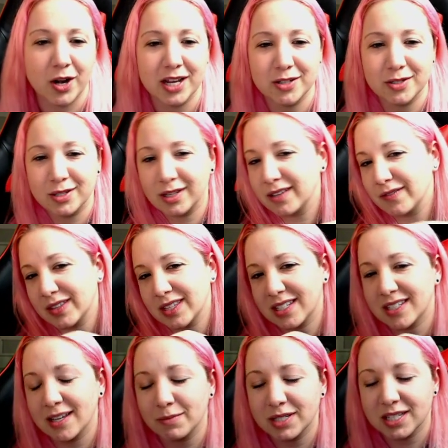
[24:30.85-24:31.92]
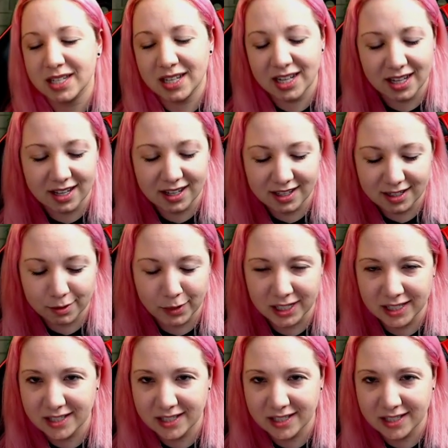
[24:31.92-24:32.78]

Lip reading: I used to live in the same city as my